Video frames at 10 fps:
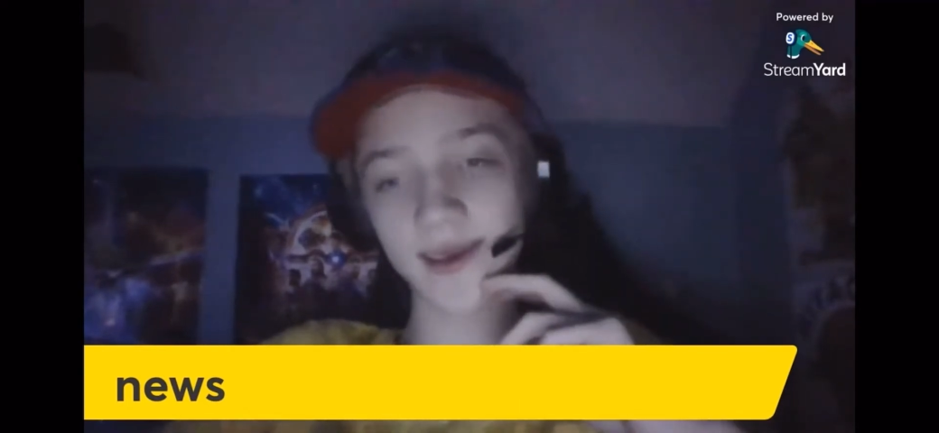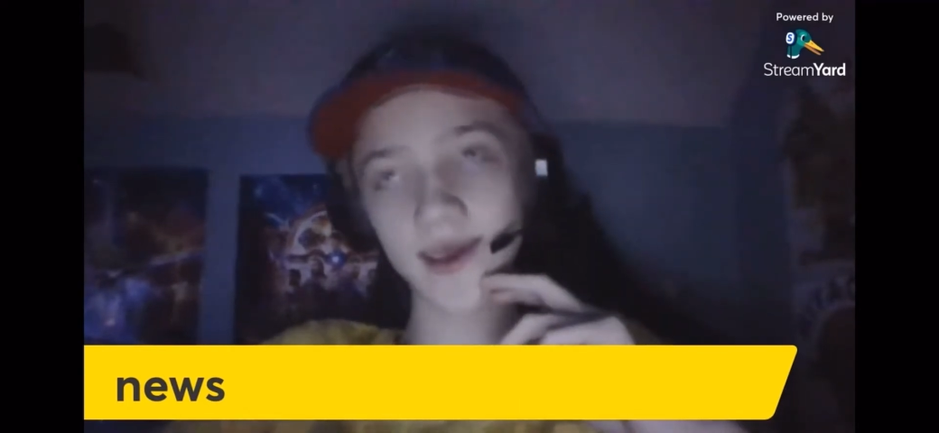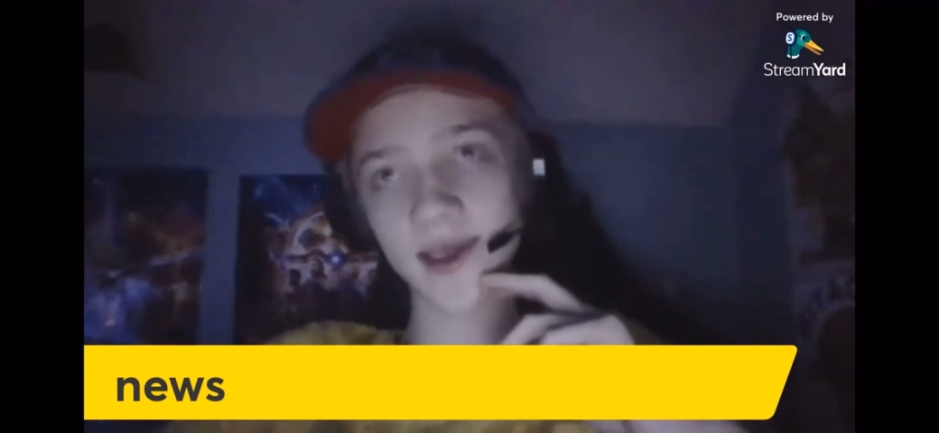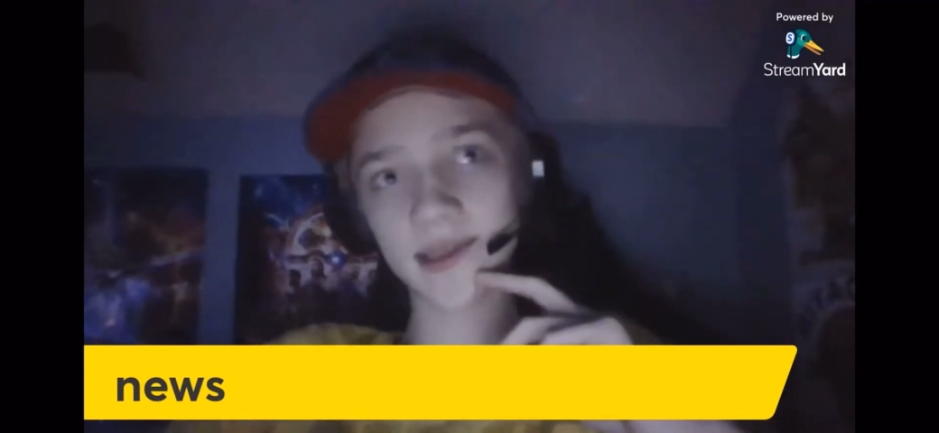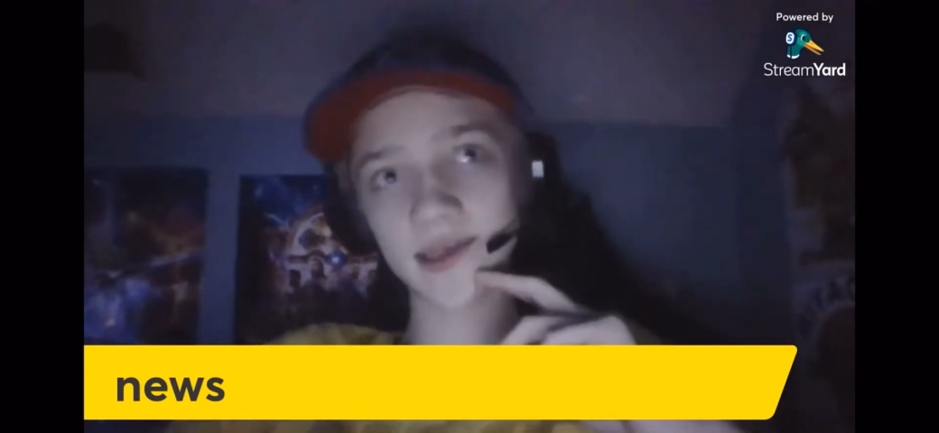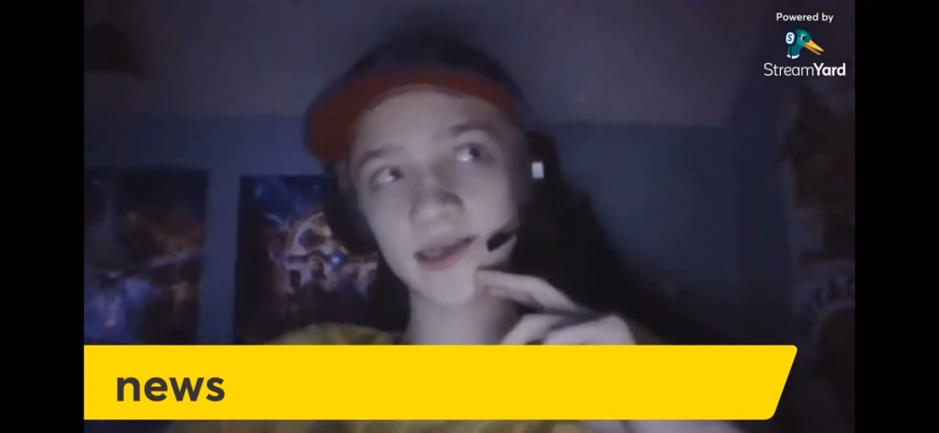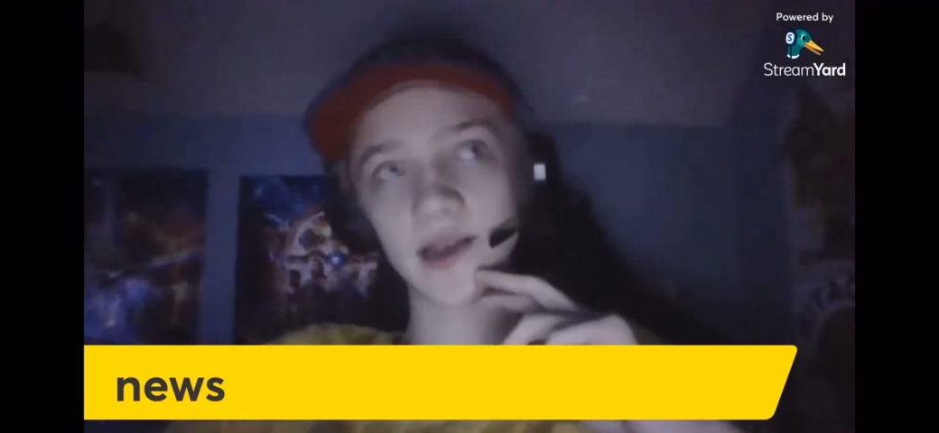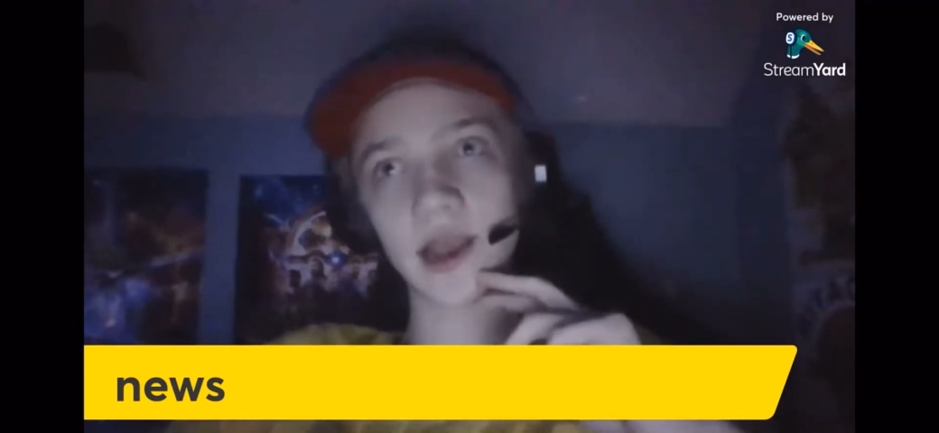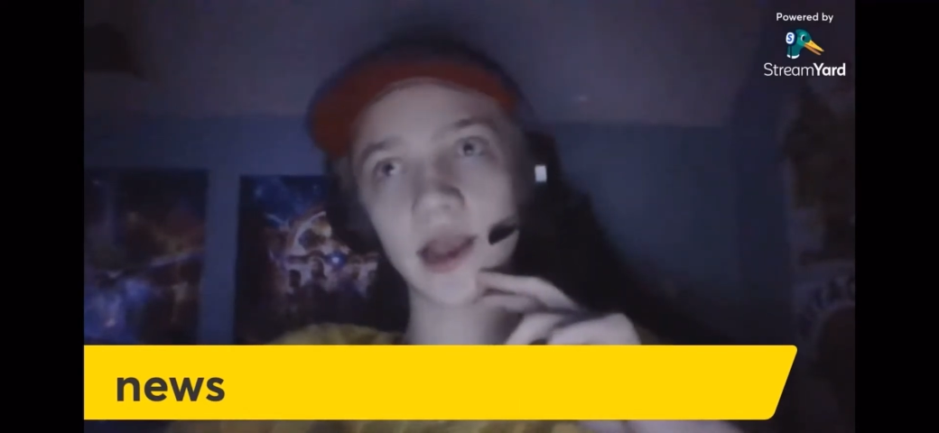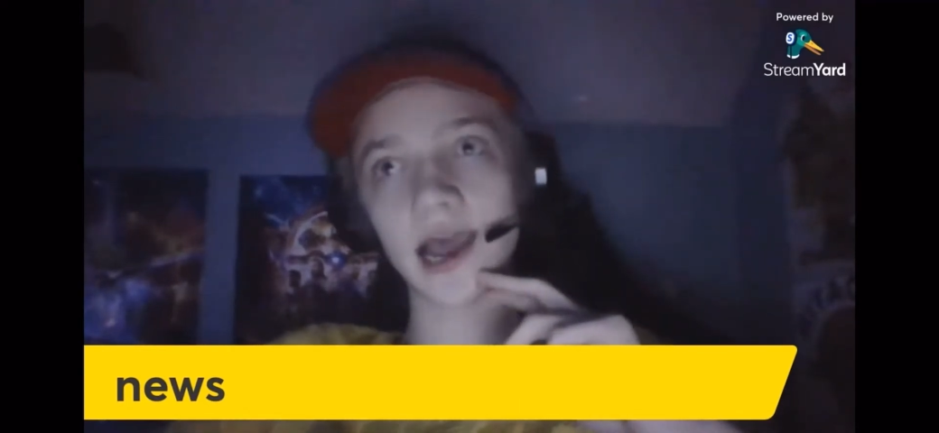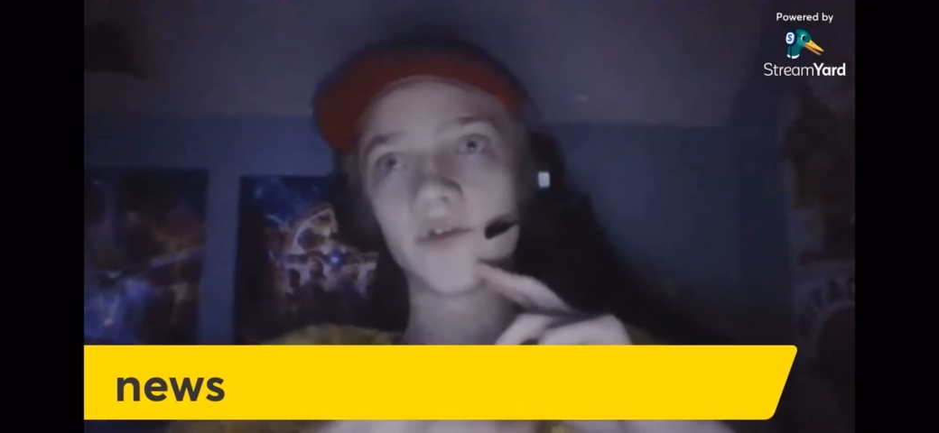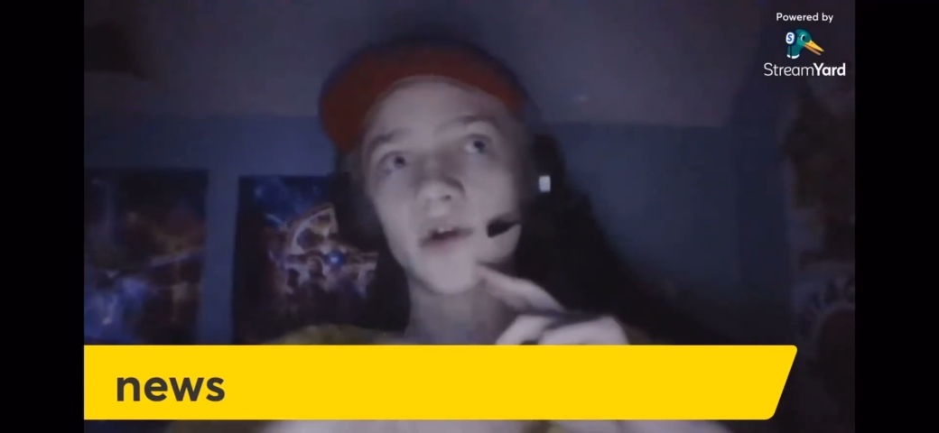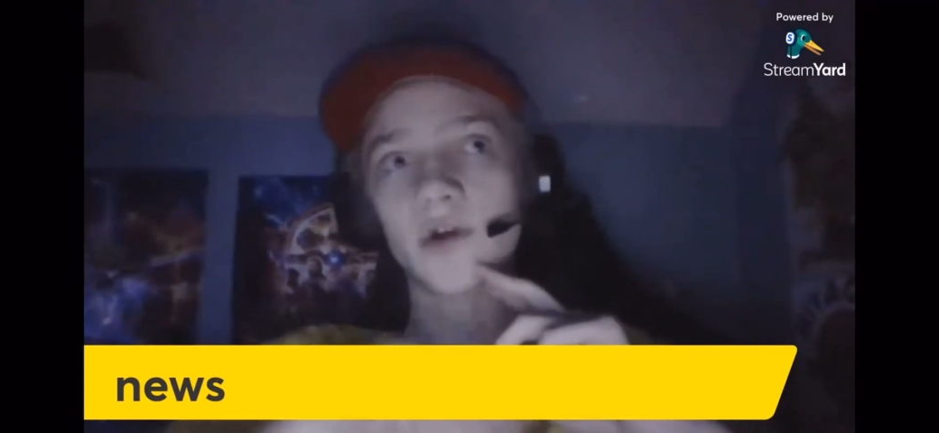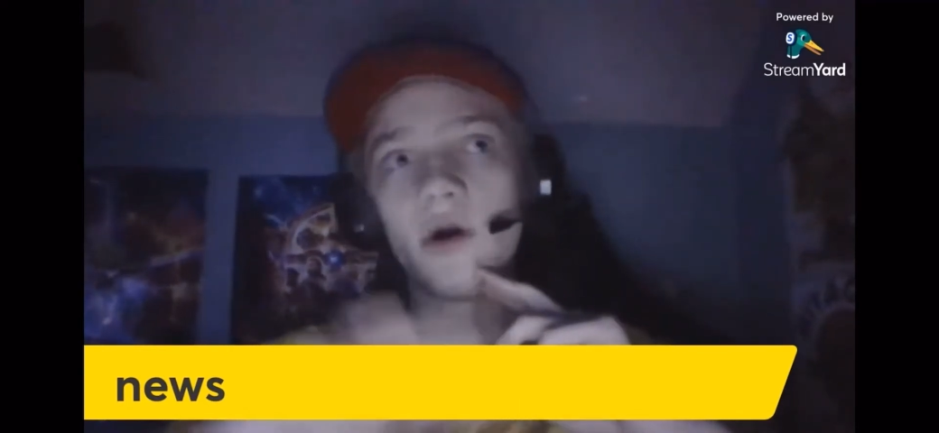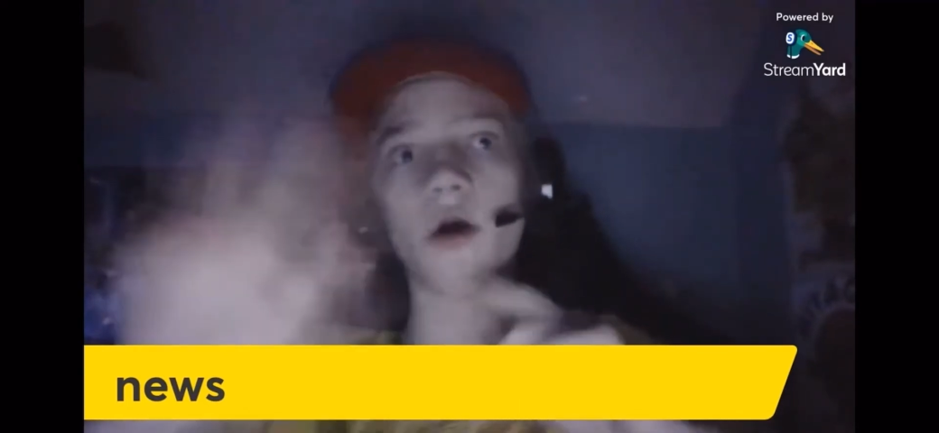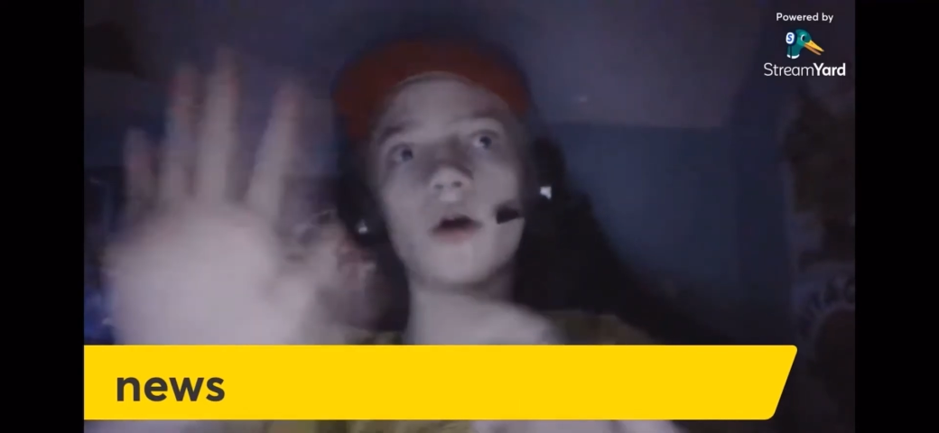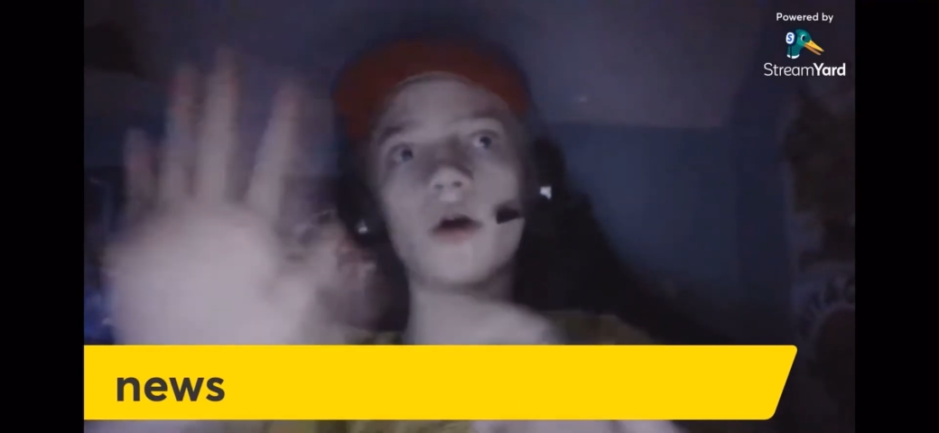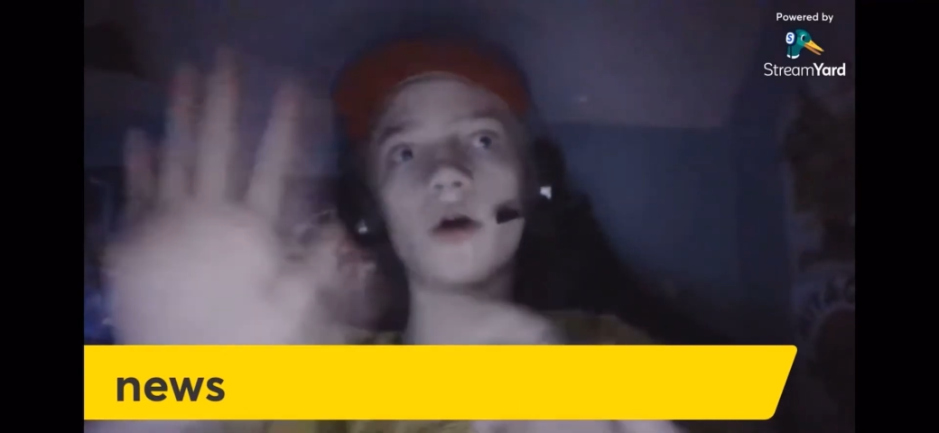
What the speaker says: And then after all